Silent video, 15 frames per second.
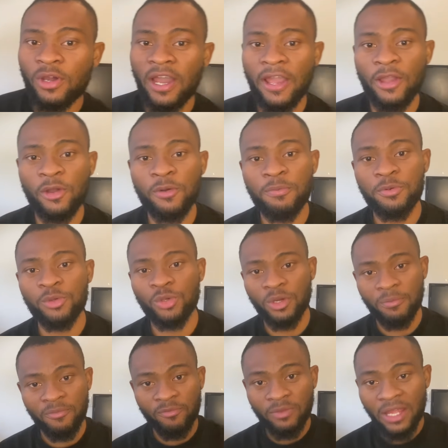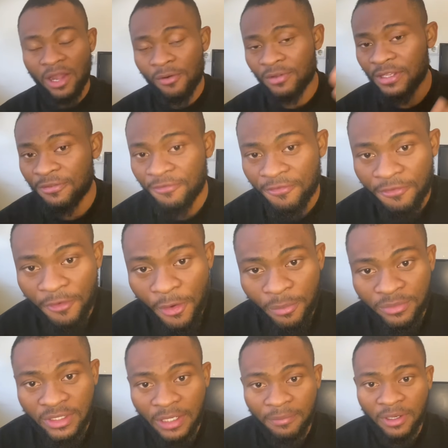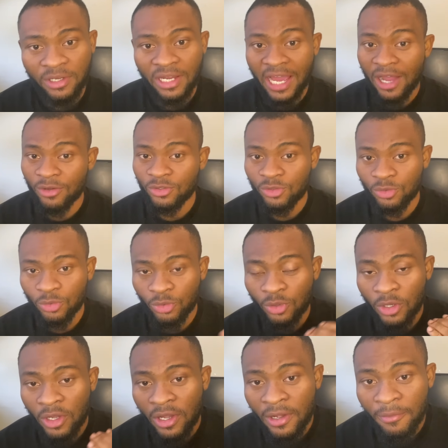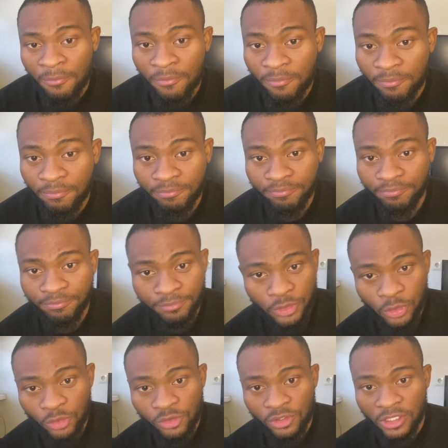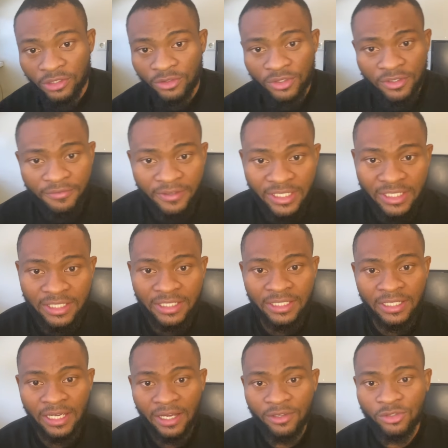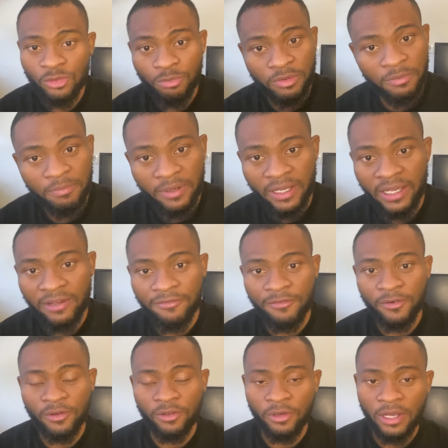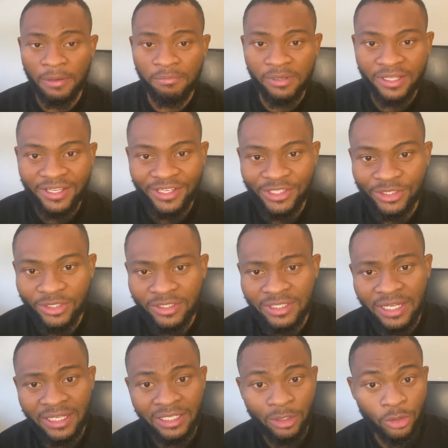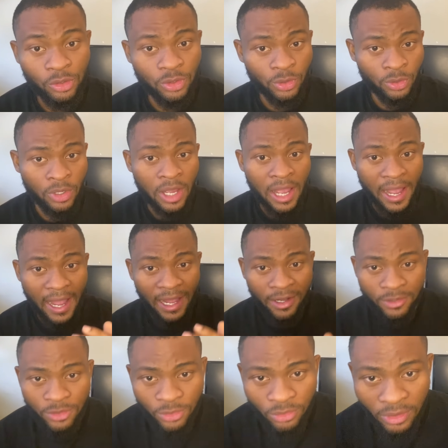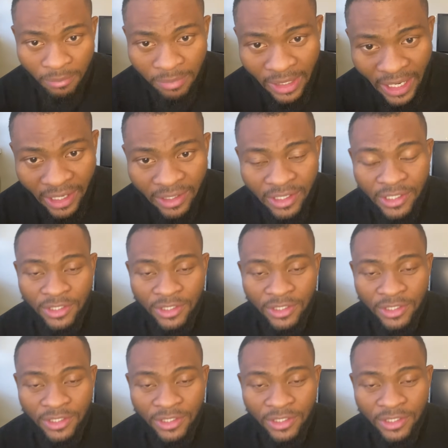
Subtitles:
I hope you are now informed about how to choose a university, how to prepare for your applications, and also how to apply.